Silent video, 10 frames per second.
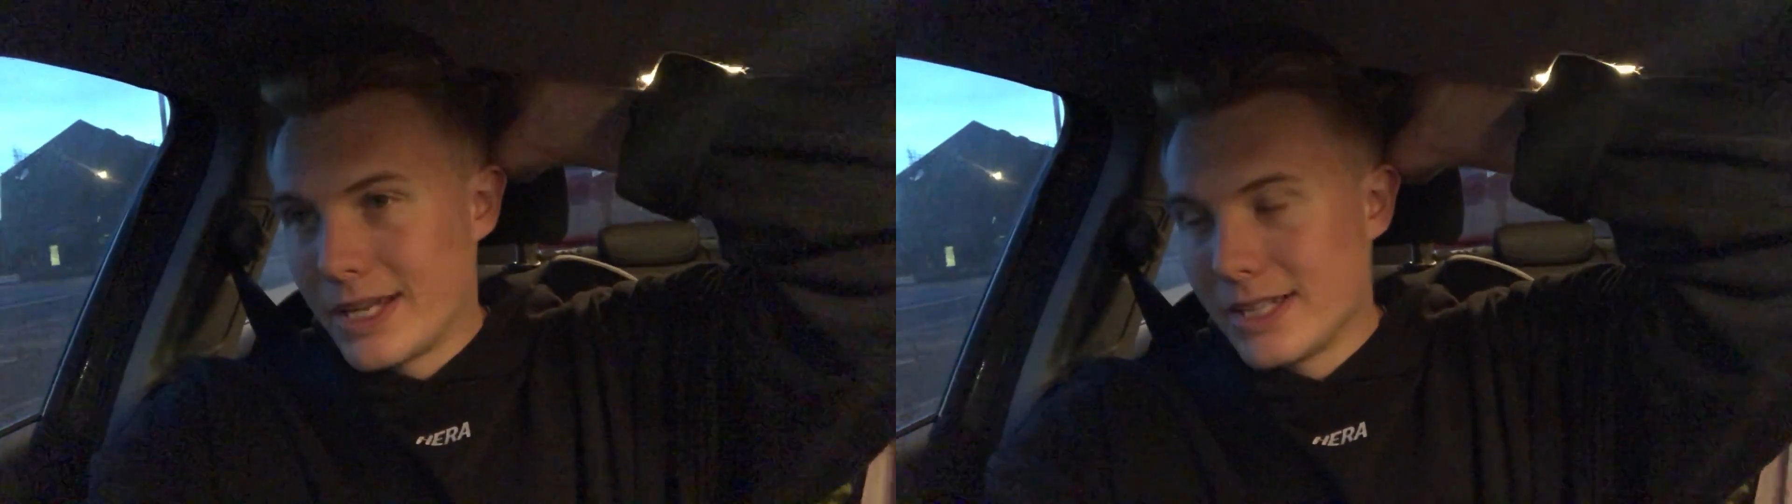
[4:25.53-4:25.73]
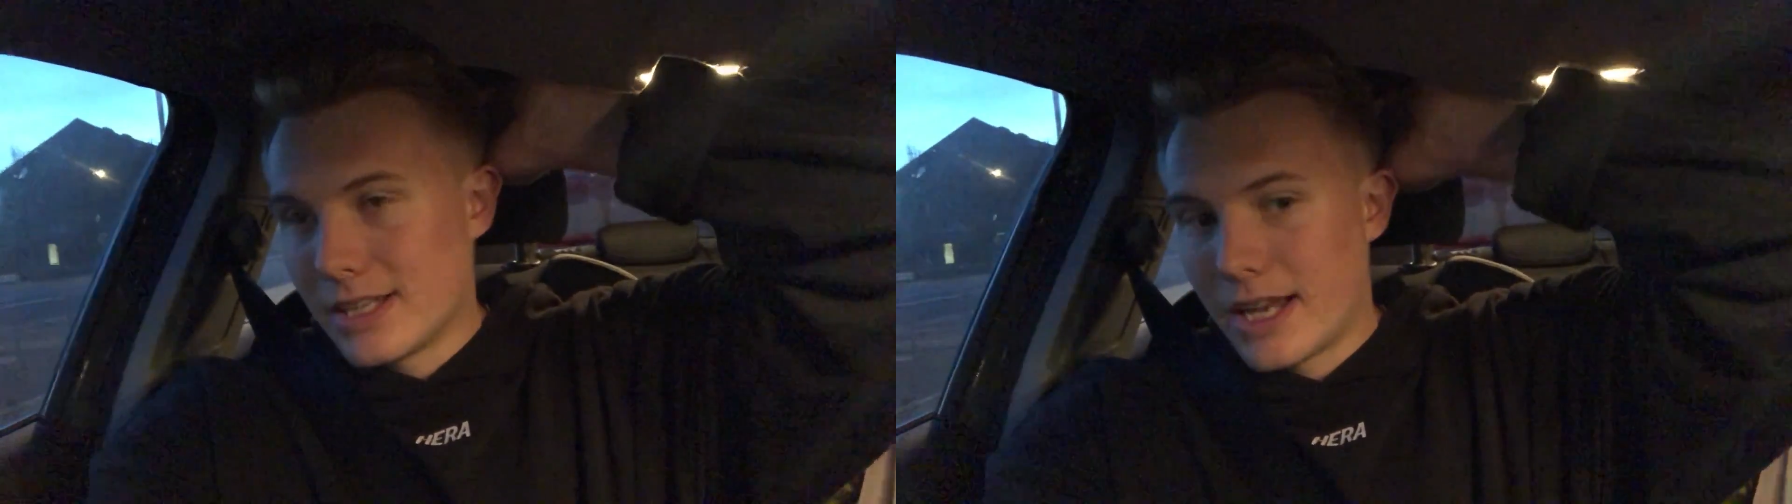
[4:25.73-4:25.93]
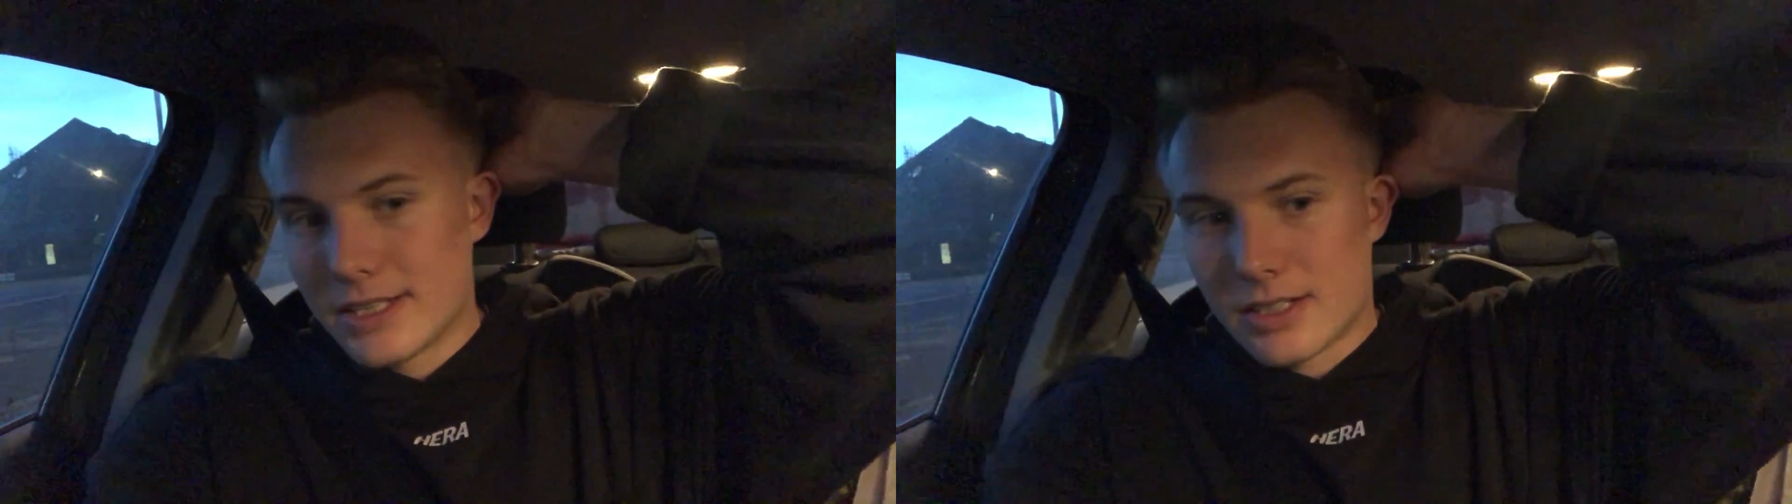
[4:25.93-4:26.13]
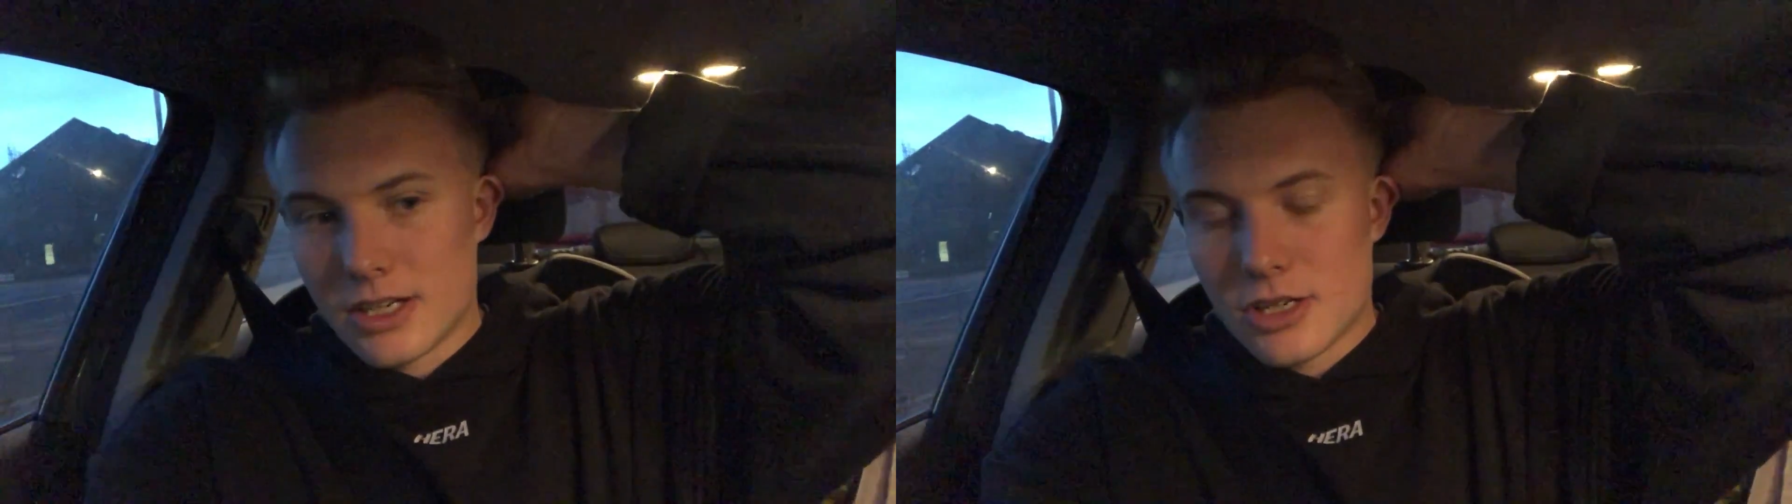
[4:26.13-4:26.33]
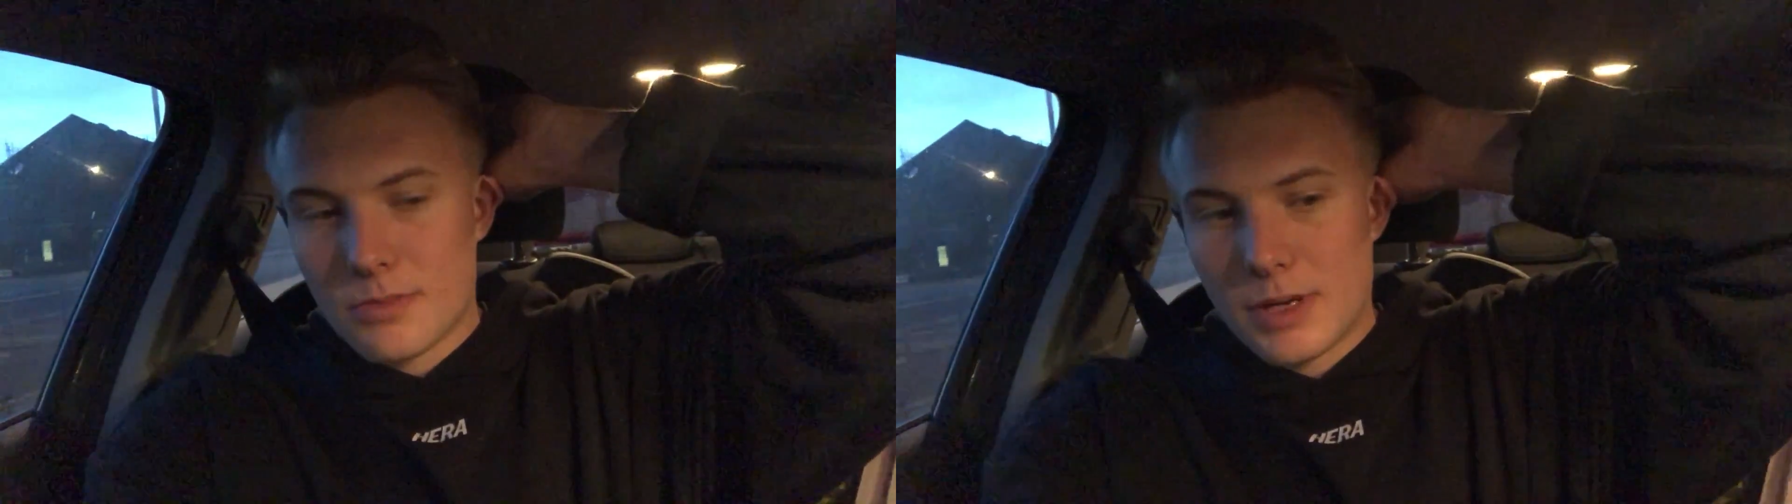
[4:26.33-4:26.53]
get to Leicester,
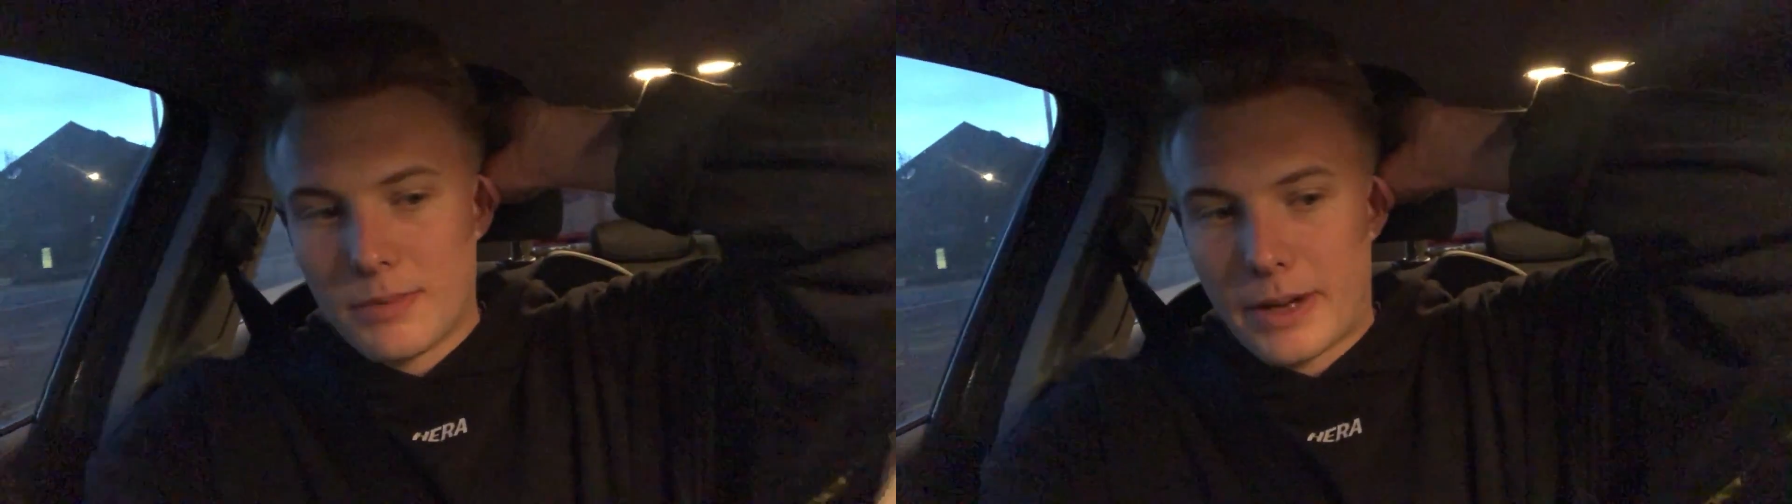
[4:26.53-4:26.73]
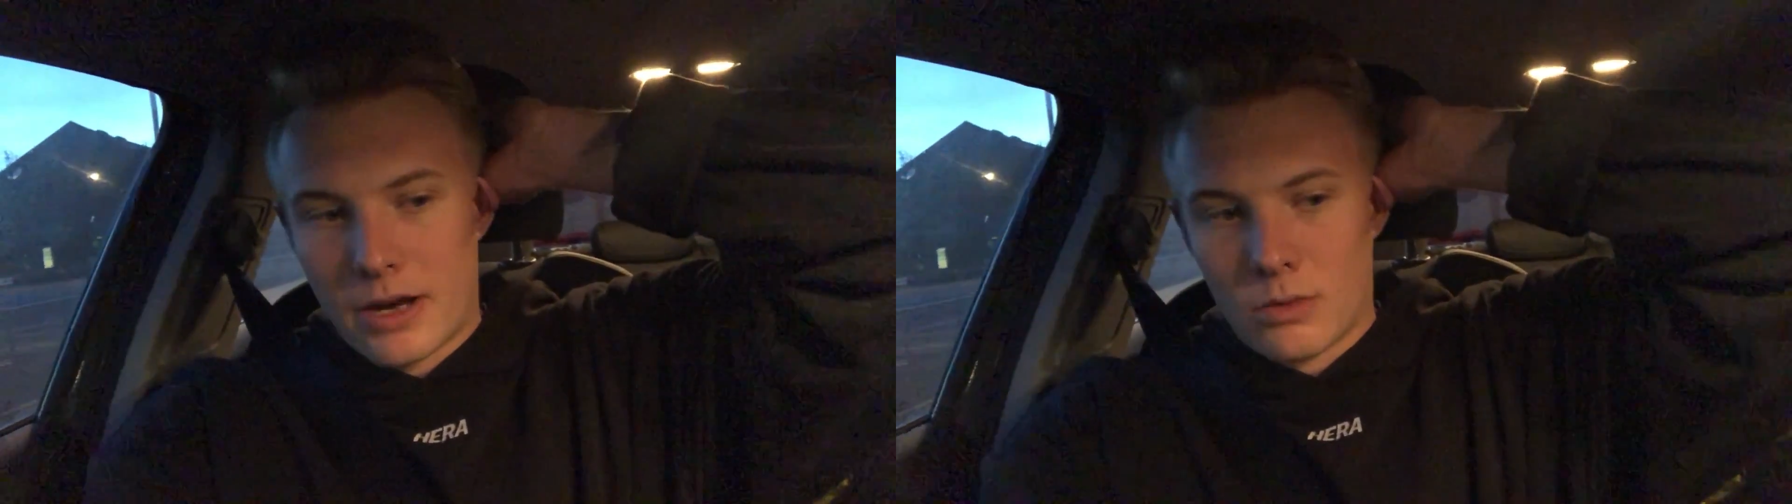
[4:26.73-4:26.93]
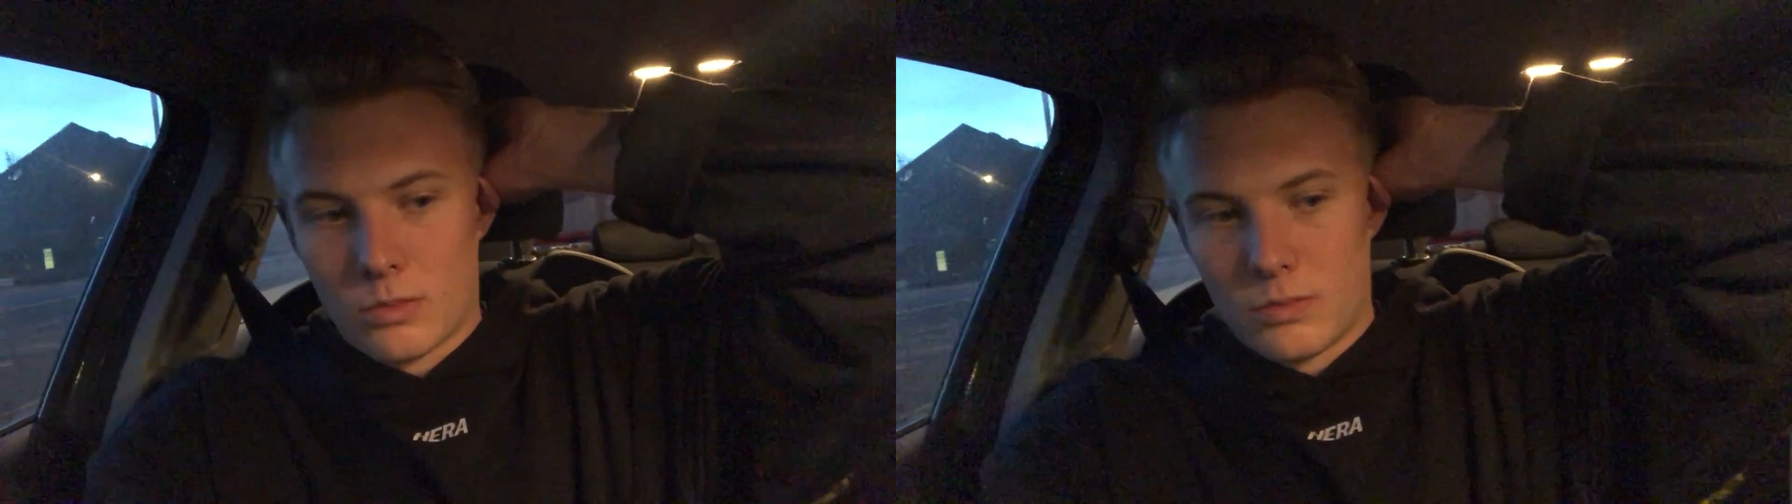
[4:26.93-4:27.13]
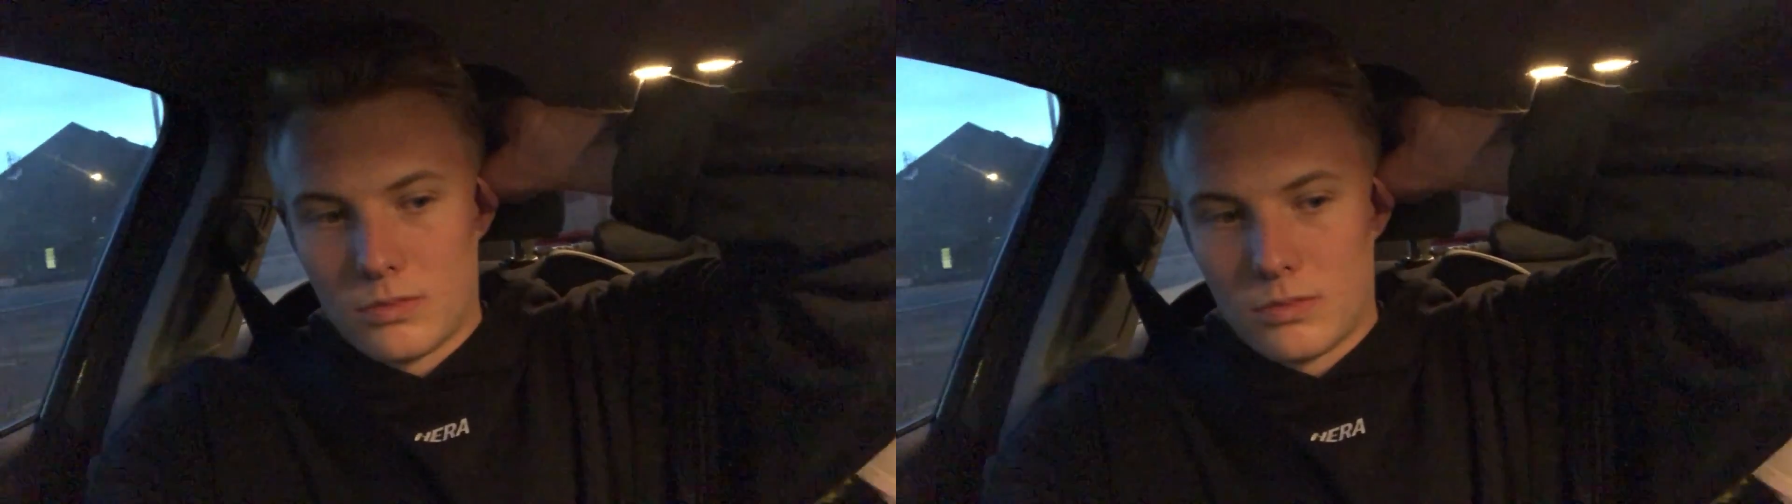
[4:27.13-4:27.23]
it should be about,